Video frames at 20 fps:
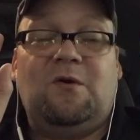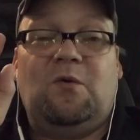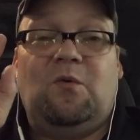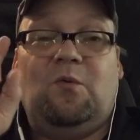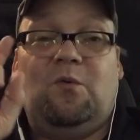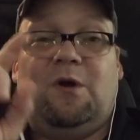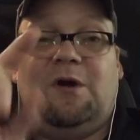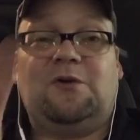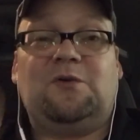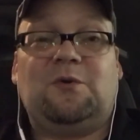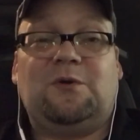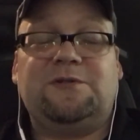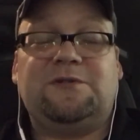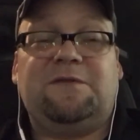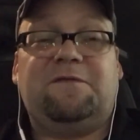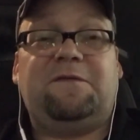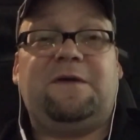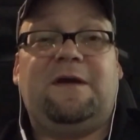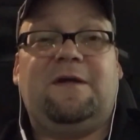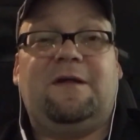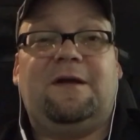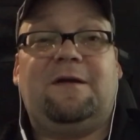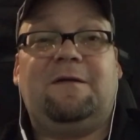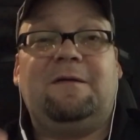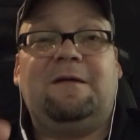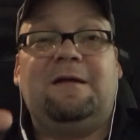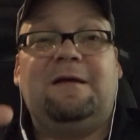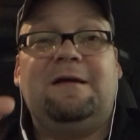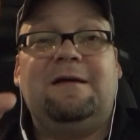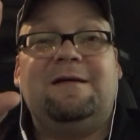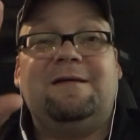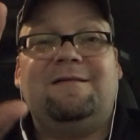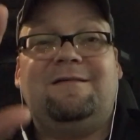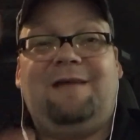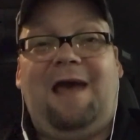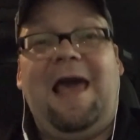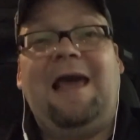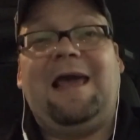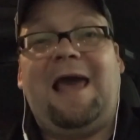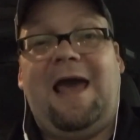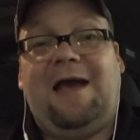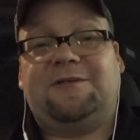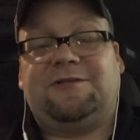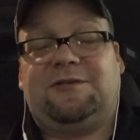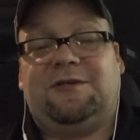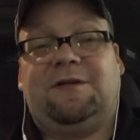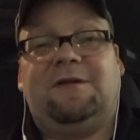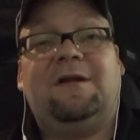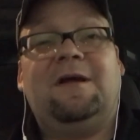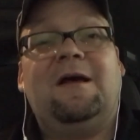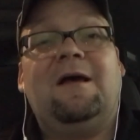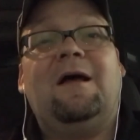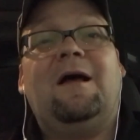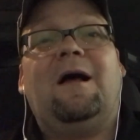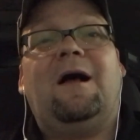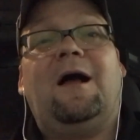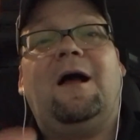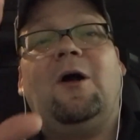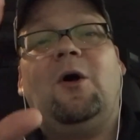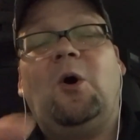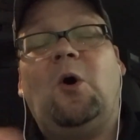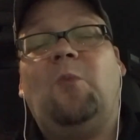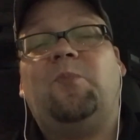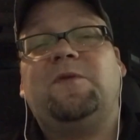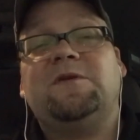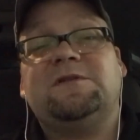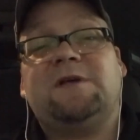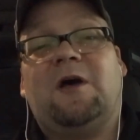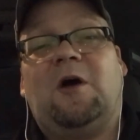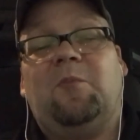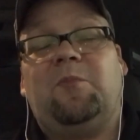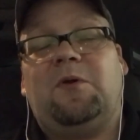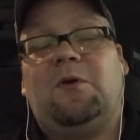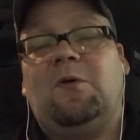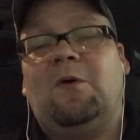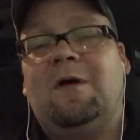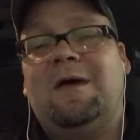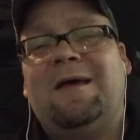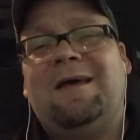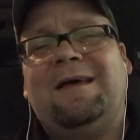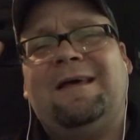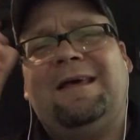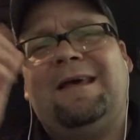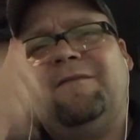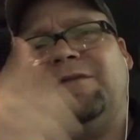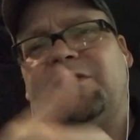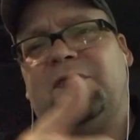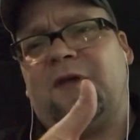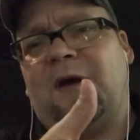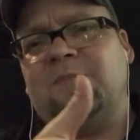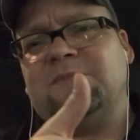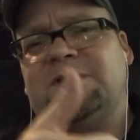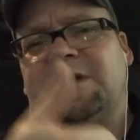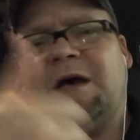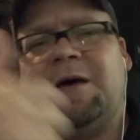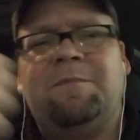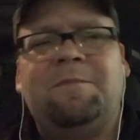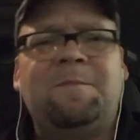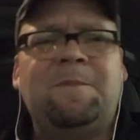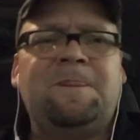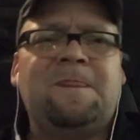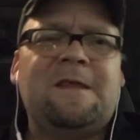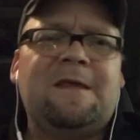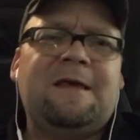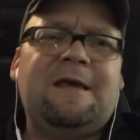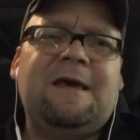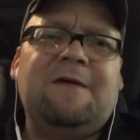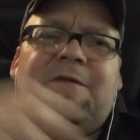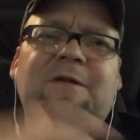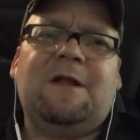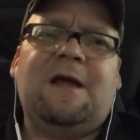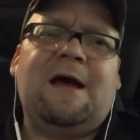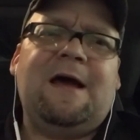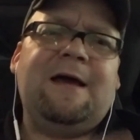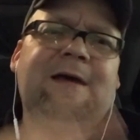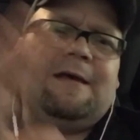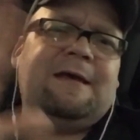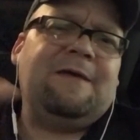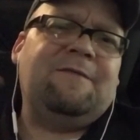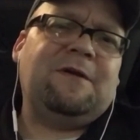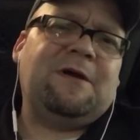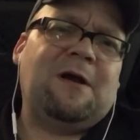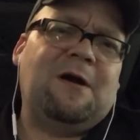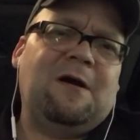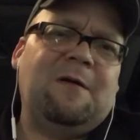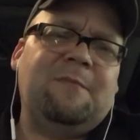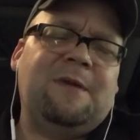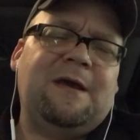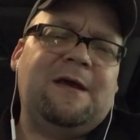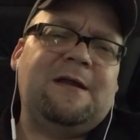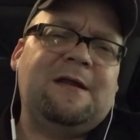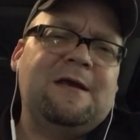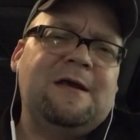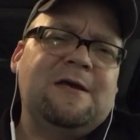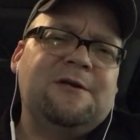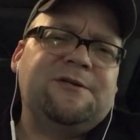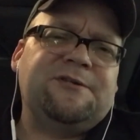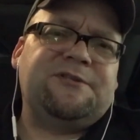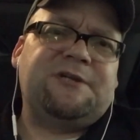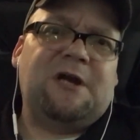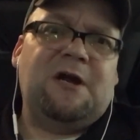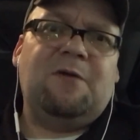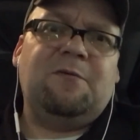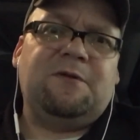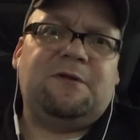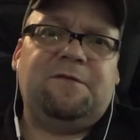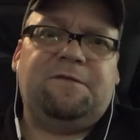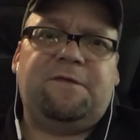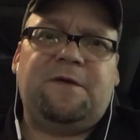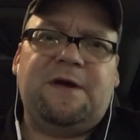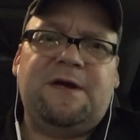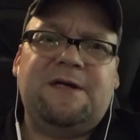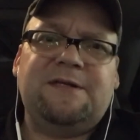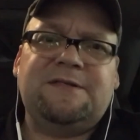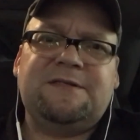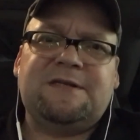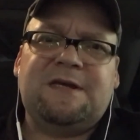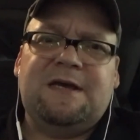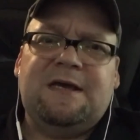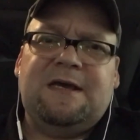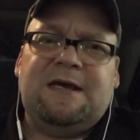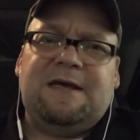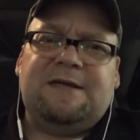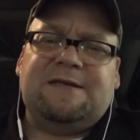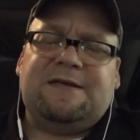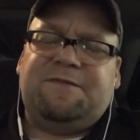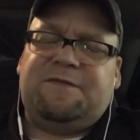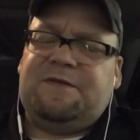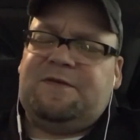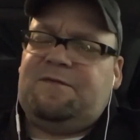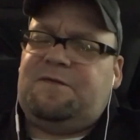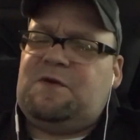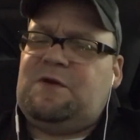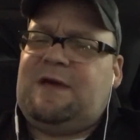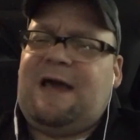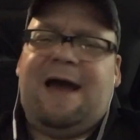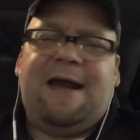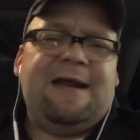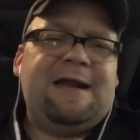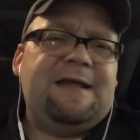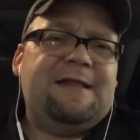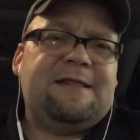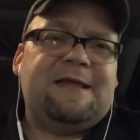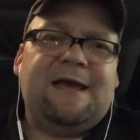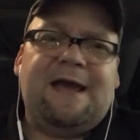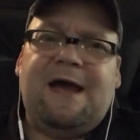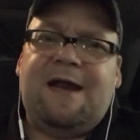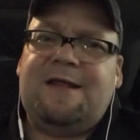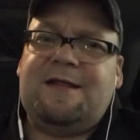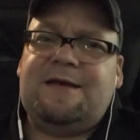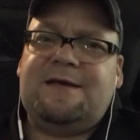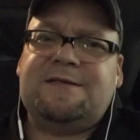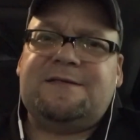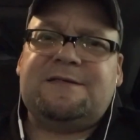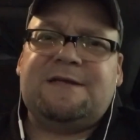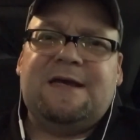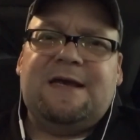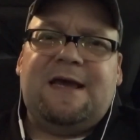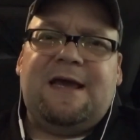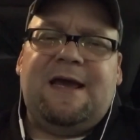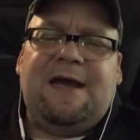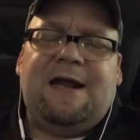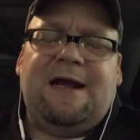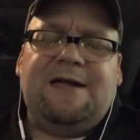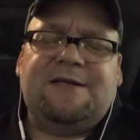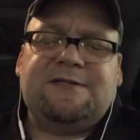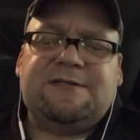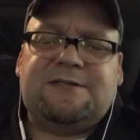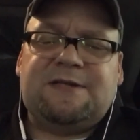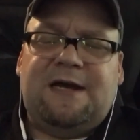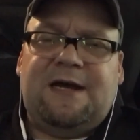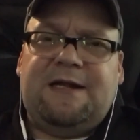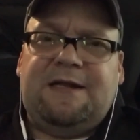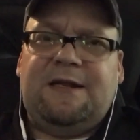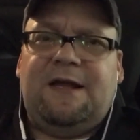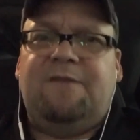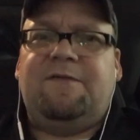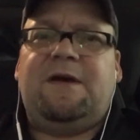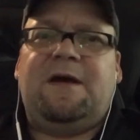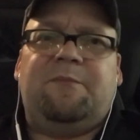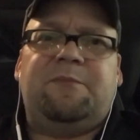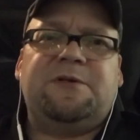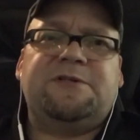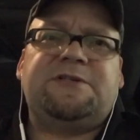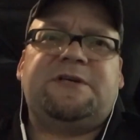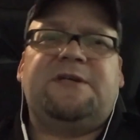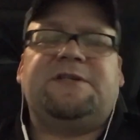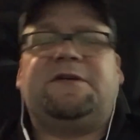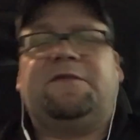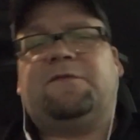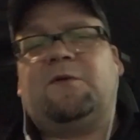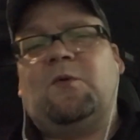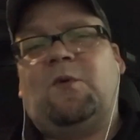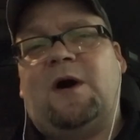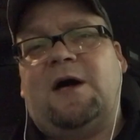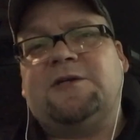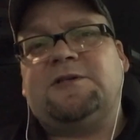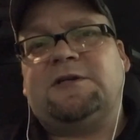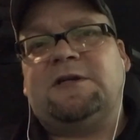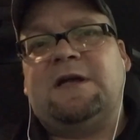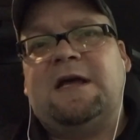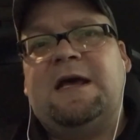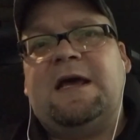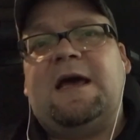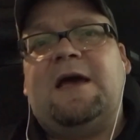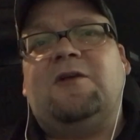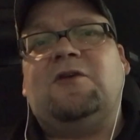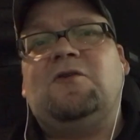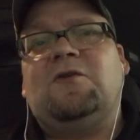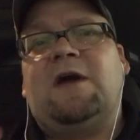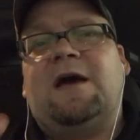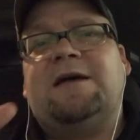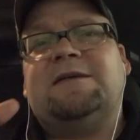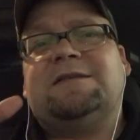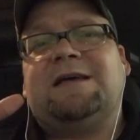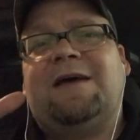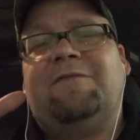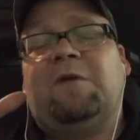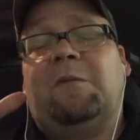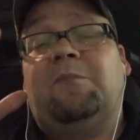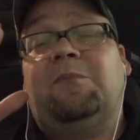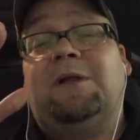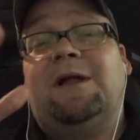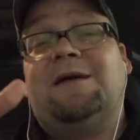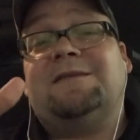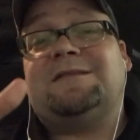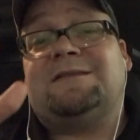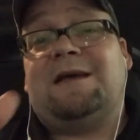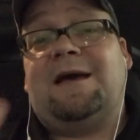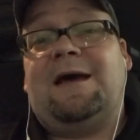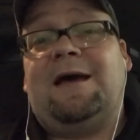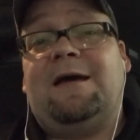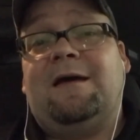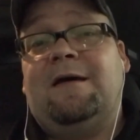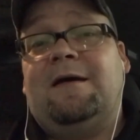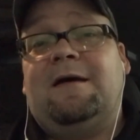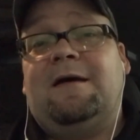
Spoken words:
Work towards the feeling. Take action. I hope this helped you. Give a thumbs up, give a like, give a comment, share it with your friends if you got anything out of this. And I love you. I appreciate you for watching. And you guys have a blessed day.